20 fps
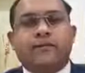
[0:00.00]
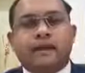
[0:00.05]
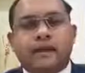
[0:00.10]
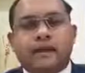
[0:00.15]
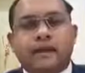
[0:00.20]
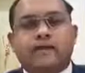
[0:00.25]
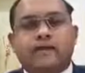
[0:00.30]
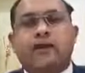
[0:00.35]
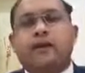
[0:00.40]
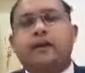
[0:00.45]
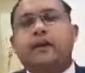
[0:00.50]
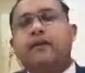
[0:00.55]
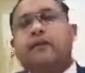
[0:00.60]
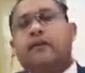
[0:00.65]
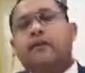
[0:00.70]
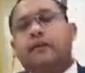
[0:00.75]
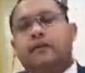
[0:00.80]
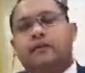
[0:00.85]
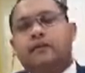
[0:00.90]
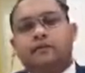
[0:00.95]

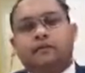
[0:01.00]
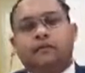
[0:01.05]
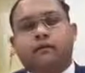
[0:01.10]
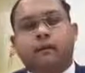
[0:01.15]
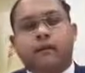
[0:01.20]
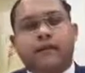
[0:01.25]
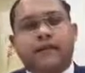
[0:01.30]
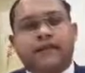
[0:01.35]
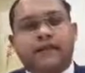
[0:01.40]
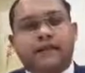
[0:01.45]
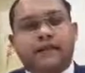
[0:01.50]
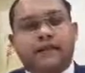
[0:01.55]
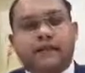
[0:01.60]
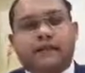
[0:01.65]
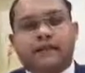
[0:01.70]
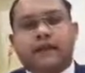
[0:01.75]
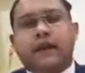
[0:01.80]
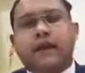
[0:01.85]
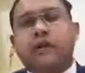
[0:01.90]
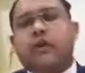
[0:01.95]

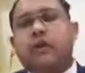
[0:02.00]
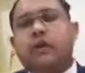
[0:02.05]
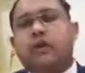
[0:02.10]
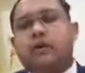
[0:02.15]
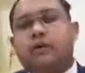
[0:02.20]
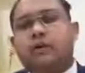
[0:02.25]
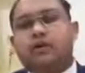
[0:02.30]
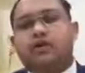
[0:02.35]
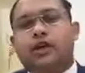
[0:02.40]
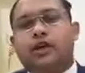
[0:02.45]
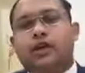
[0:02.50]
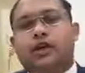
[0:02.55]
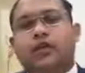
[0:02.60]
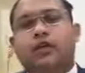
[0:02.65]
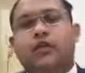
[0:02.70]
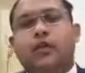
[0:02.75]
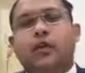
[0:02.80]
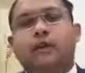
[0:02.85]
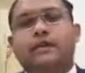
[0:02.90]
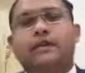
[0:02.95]
significant contribution
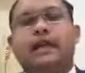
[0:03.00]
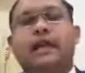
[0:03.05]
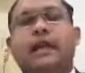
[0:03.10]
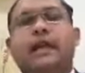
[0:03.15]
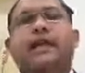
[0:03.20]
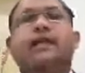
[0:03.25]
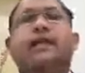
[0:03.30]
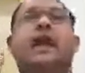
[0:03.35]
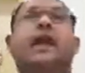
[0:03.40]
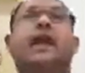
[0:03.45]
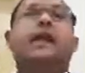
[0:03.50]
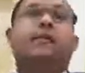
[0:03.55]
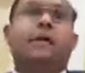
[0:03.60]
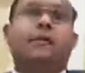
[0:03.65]
towards the entire